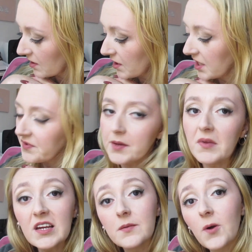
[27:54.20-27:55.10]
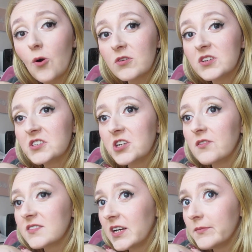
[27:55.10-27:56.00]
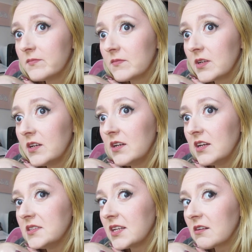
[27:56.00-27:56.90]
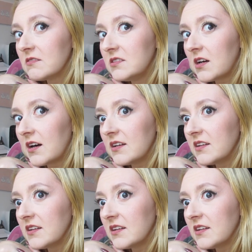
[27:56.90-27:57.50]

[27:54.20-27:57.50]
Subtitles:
if a makeup artist shows up and they're not